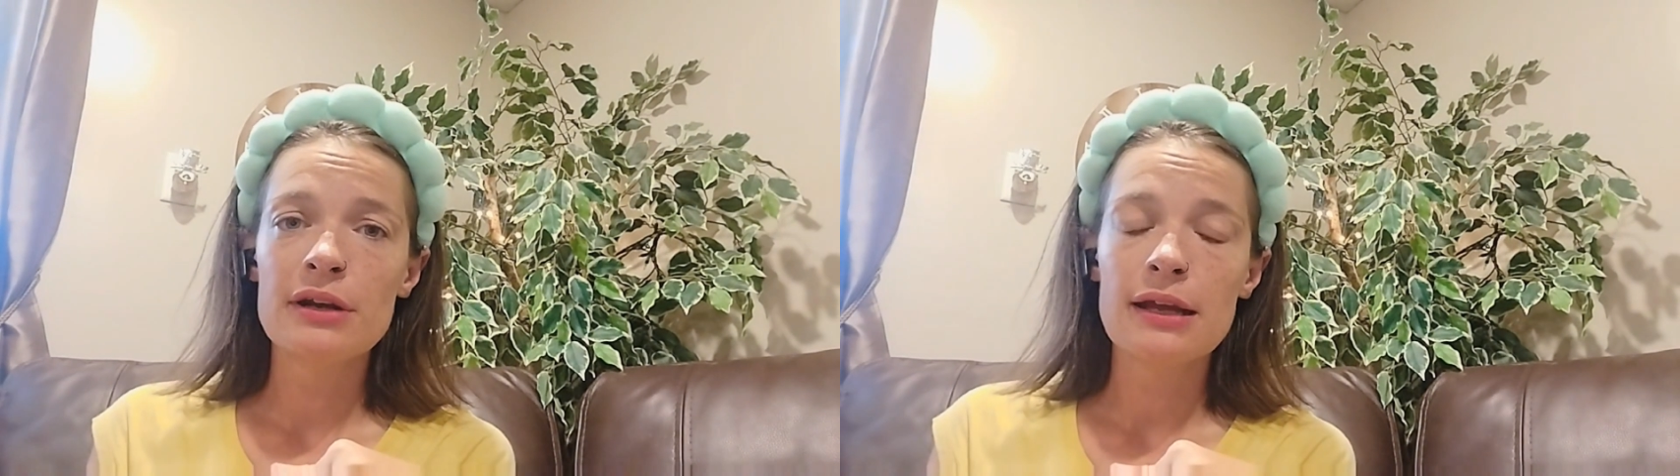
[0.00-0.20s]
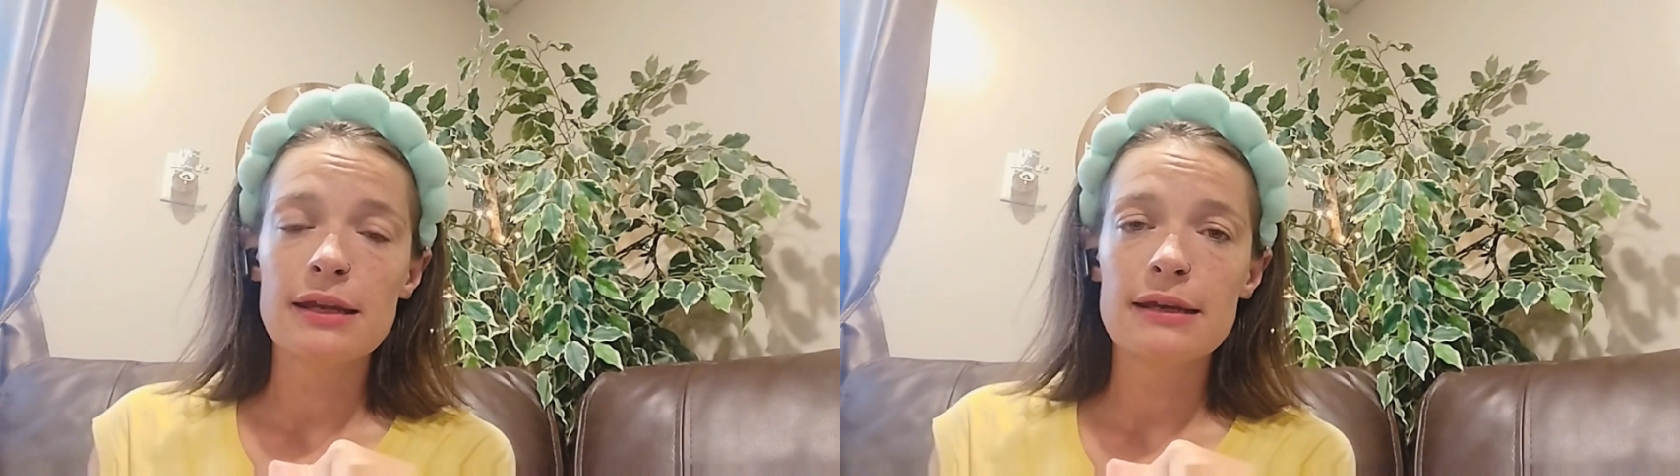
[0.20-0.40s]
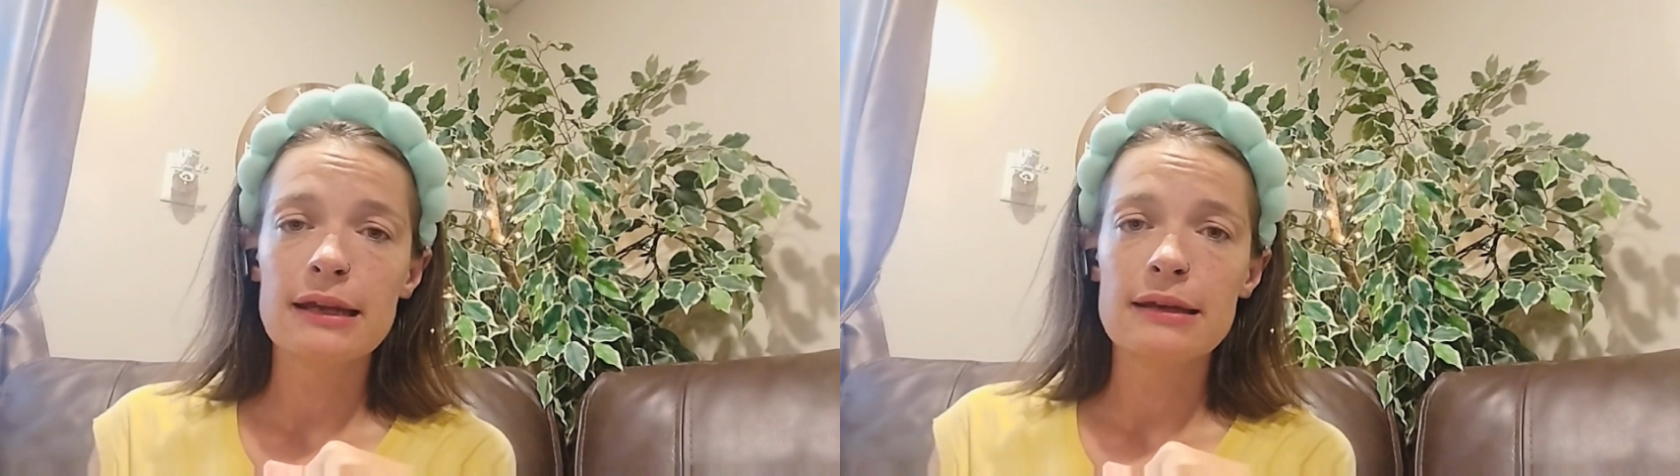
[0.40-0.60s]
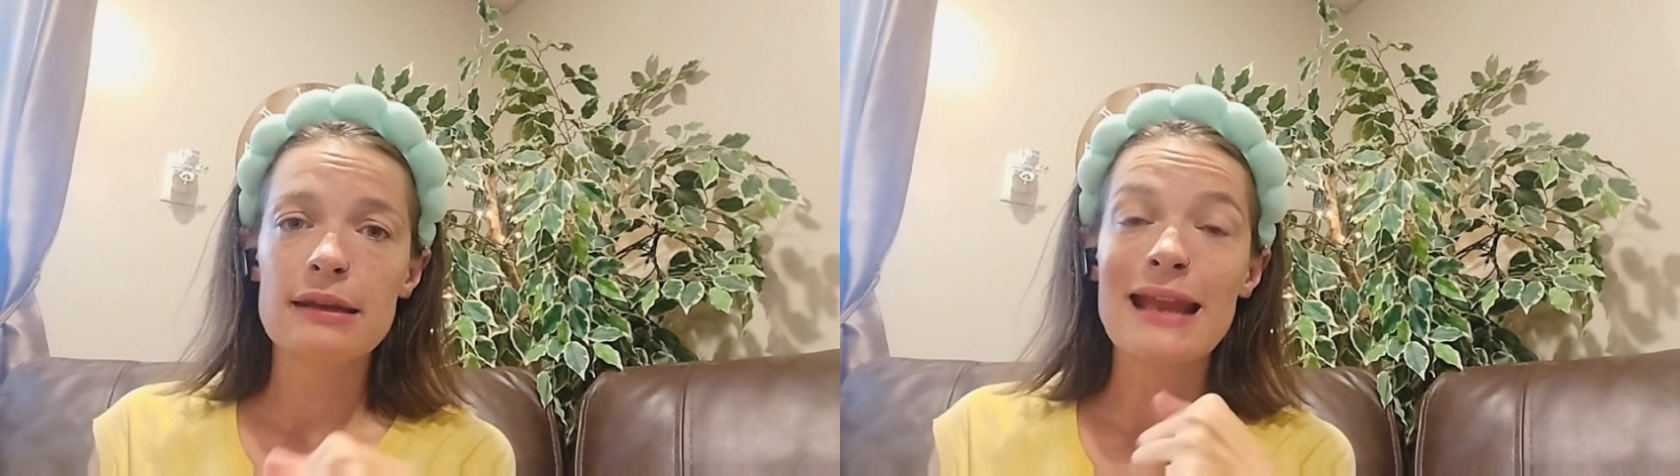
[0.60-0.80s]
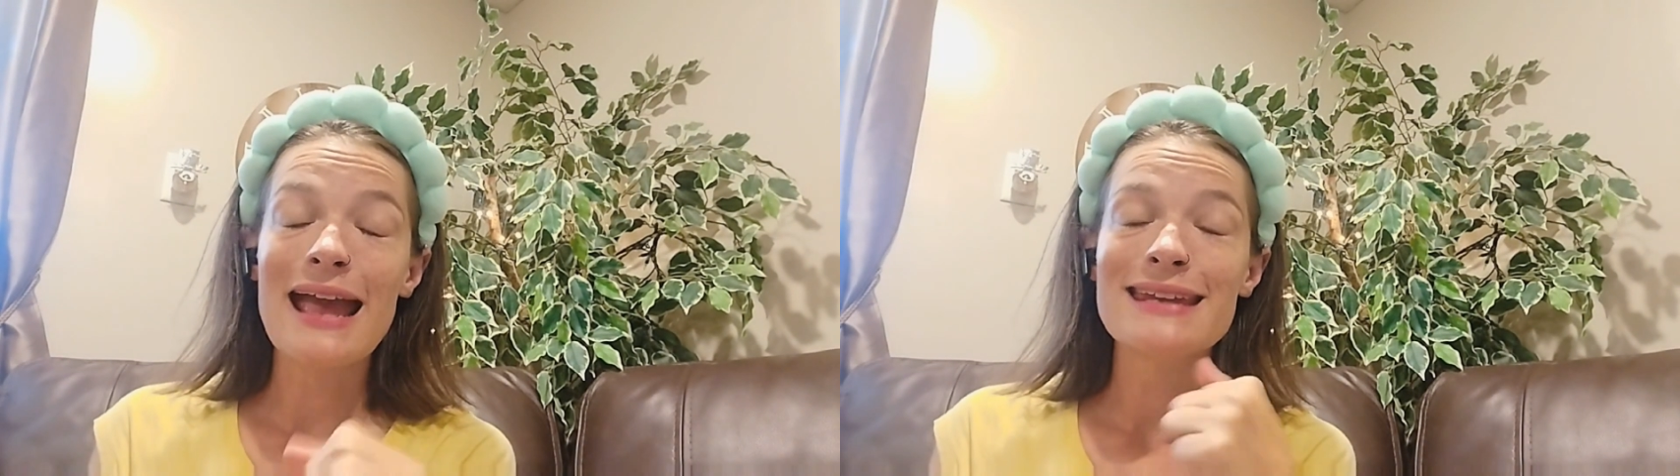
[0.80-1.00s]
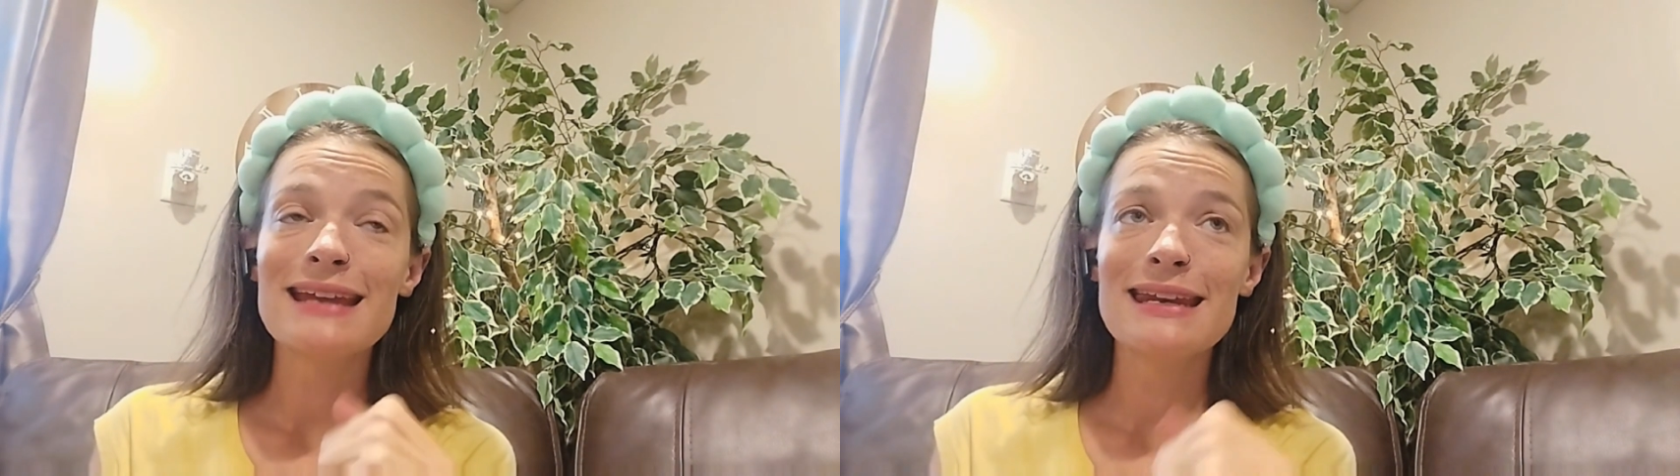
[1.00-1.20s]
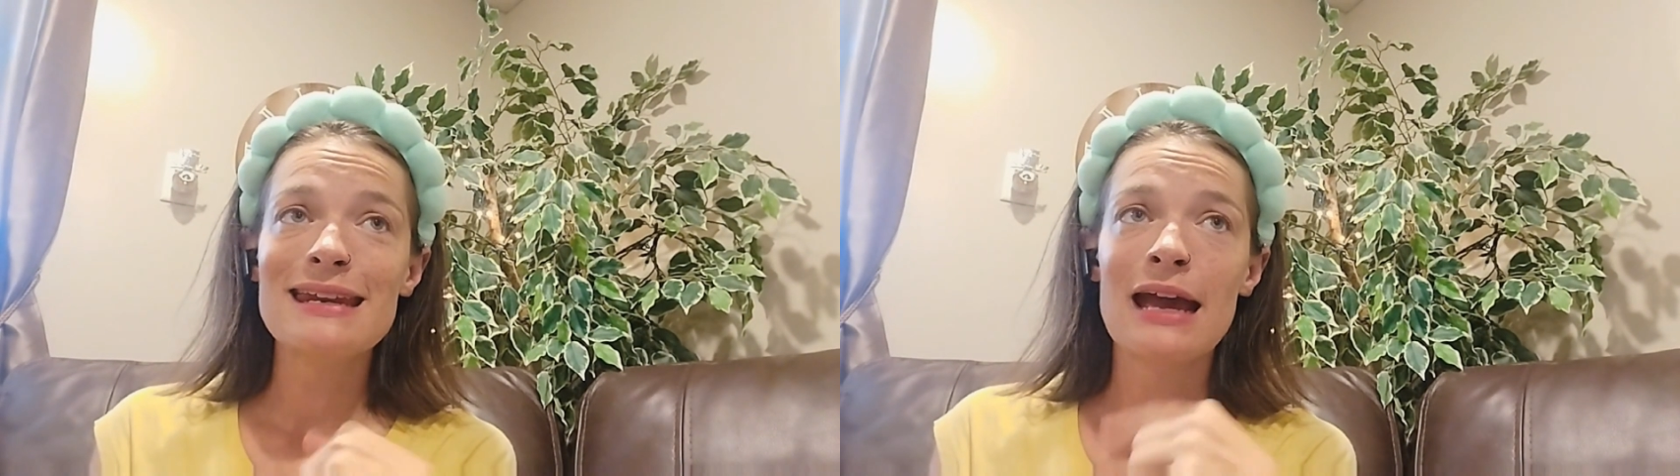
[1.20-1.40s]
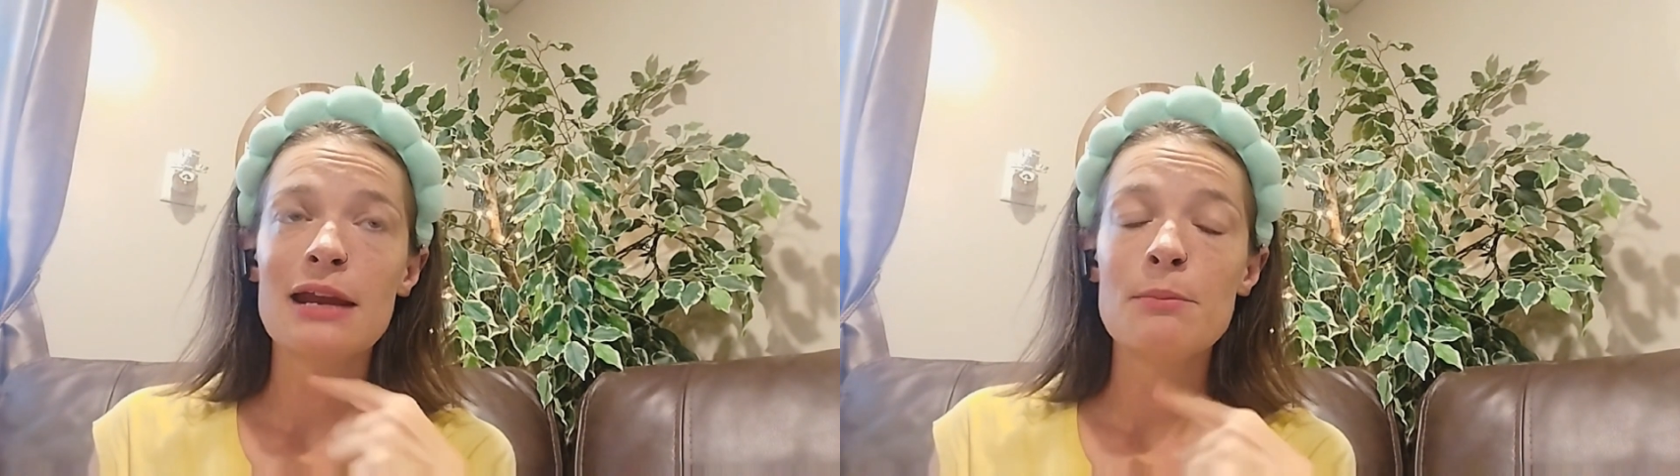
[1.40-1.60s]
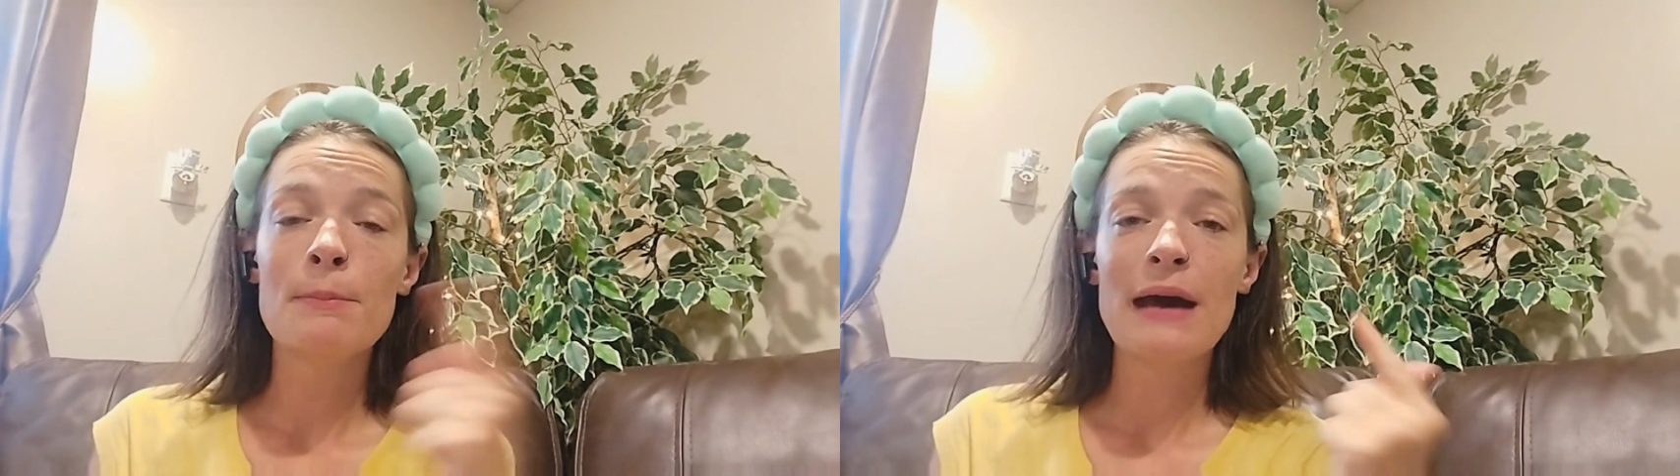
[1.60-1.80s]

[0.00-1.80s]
$9.99,